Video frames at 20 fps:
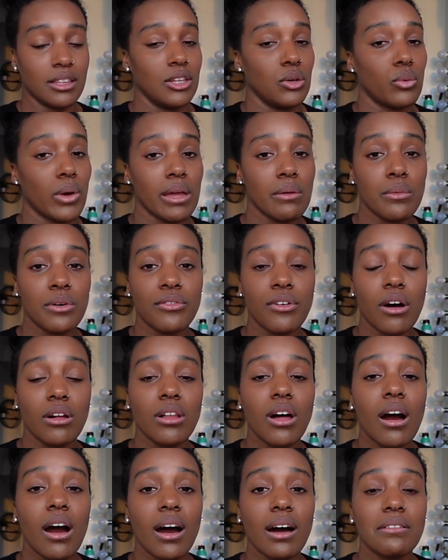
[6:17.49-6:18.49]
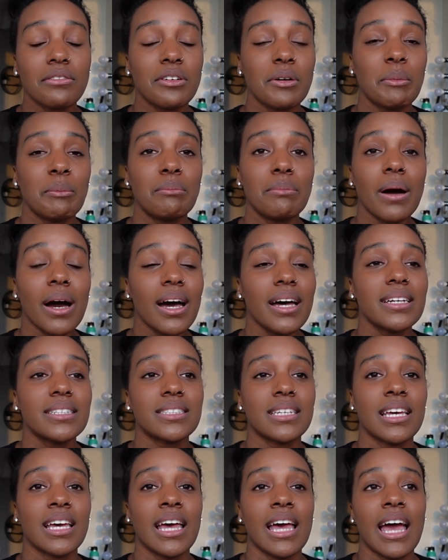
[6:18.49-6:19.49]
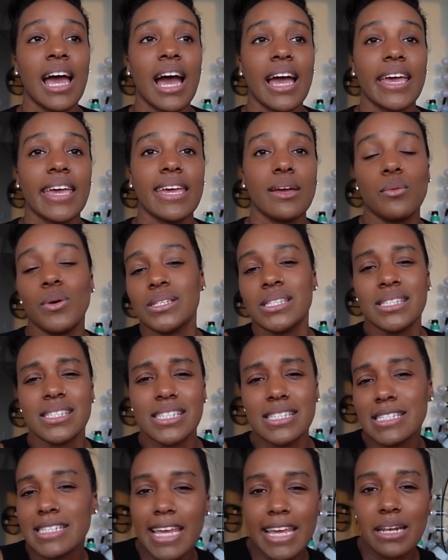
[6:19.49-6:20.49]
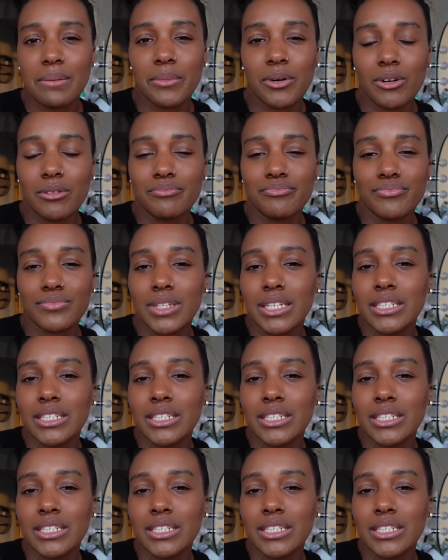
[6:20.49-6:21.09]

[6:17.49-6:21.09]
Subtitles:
The weight would fall off, but it wasn't sustainable.